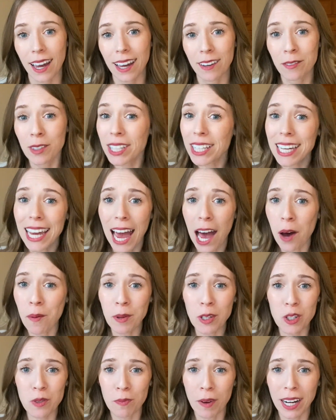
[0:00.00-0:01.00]
really how
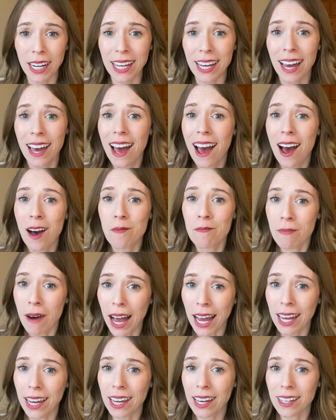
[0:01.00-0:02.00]
much money
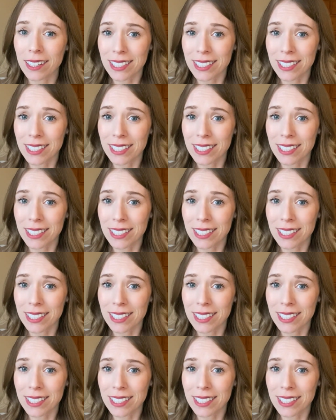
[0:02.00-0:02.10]
my